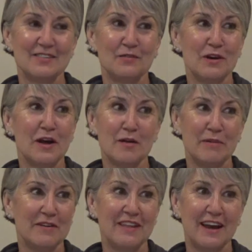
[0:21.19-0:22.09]
we're not
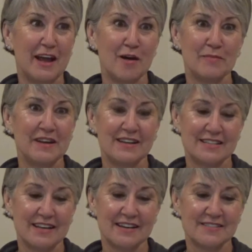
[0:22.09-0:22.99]
above that happening
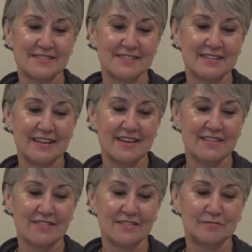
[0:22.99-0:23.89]
to us
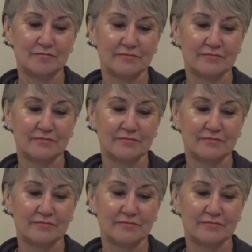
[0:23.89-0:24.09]
either.